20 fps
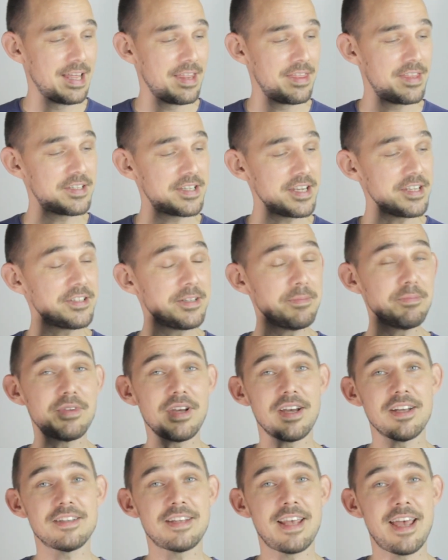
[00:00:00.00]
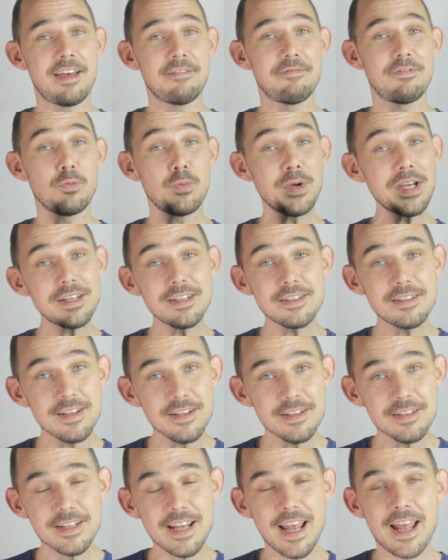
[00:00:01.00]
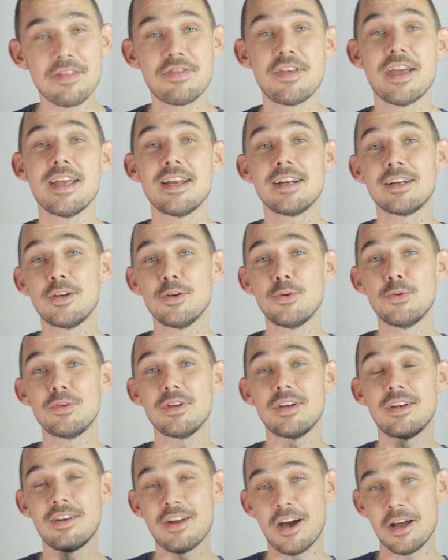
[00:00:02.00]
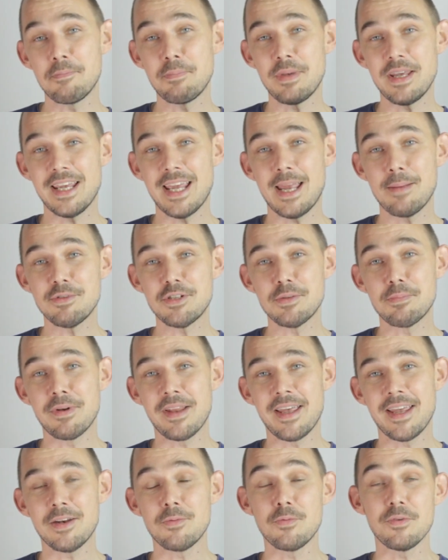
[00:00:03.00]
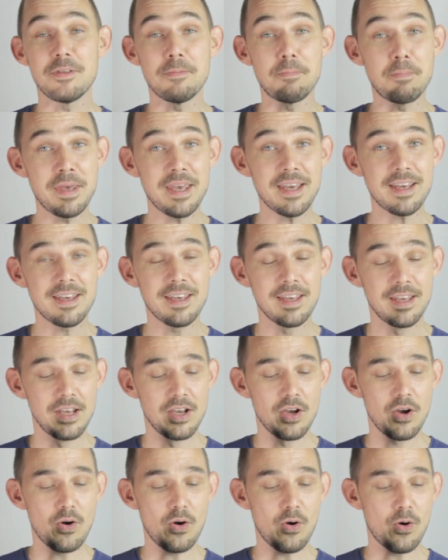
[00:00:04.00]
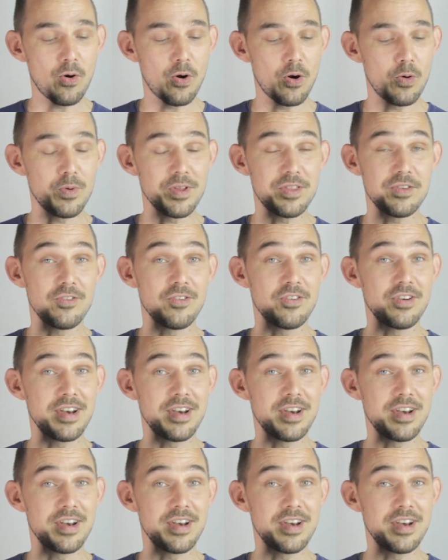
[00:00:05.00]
The system does have weaknesses, and they include not being able to play it with a pick or with your